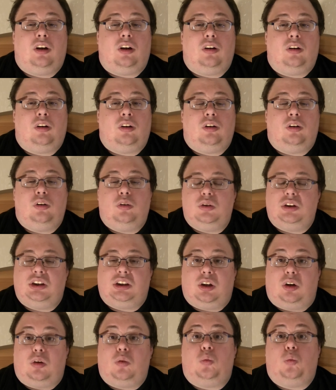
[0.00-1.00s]
who is
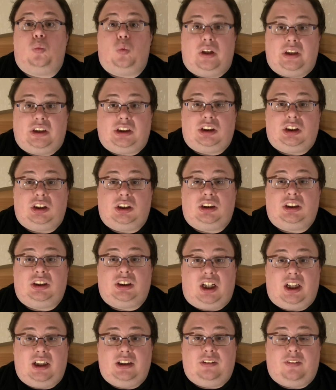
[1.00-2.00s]
on which
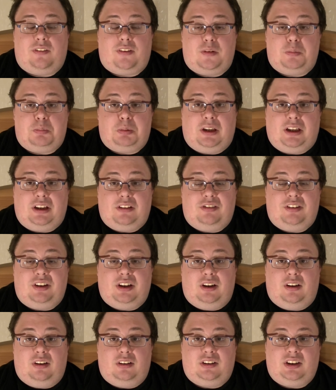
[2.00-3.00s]
side of the
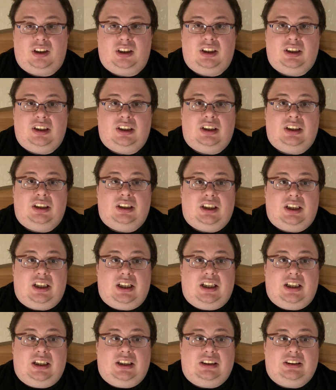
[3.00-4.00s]
playfield,
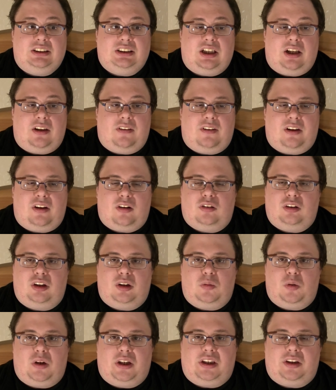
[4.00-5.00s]
and the only
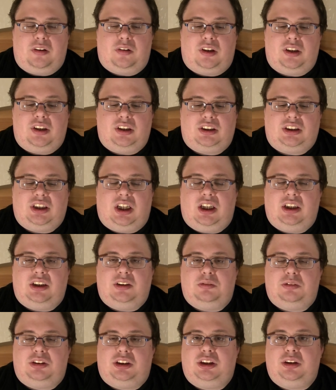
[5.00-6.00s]
way you can assign
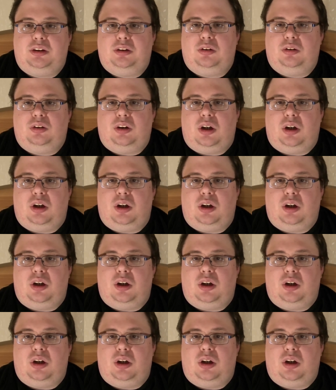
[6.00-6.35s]
them to